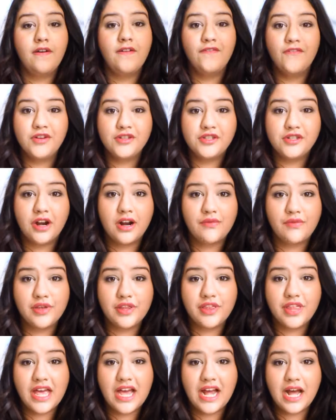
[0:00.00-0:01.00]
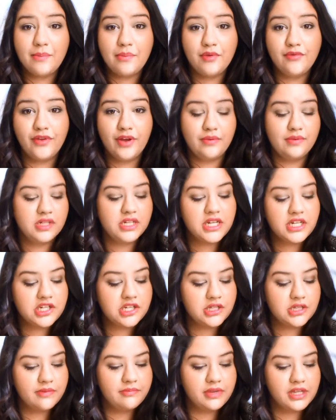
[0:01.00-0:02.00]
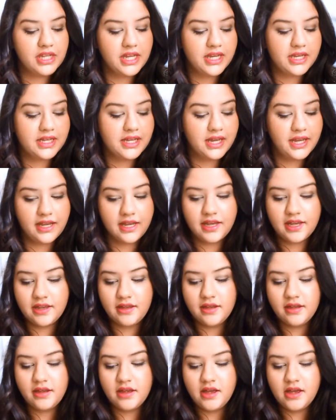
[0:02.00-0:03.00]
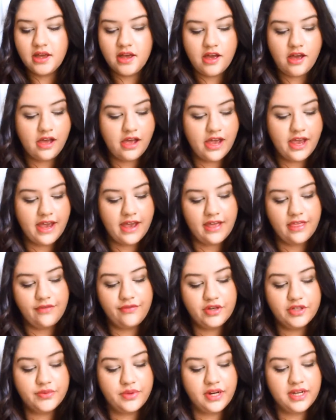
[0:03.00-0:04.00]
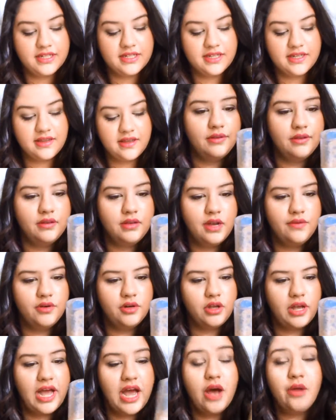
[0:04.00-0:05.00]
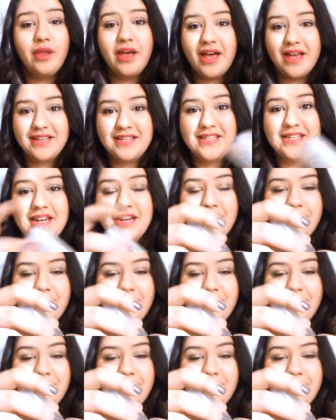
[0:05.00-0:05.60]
First, start off with a couple foundations I've been liking. And the first one is the CoverGirl Outlast Stay